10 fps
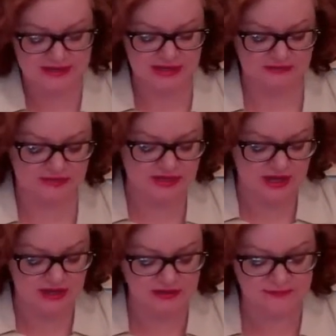and I've
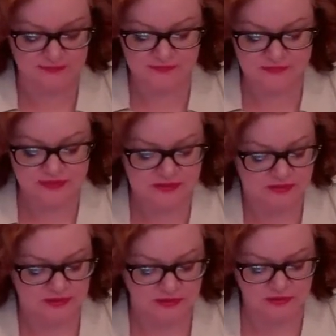done
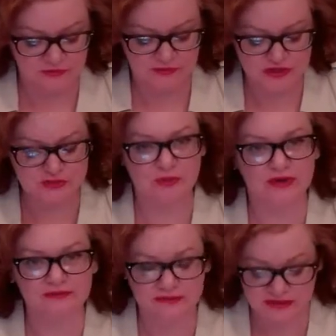the first
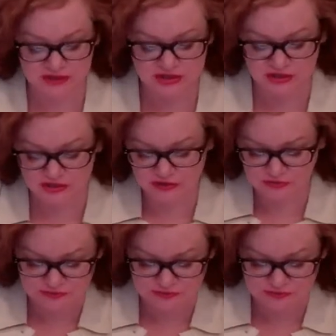one. I can show you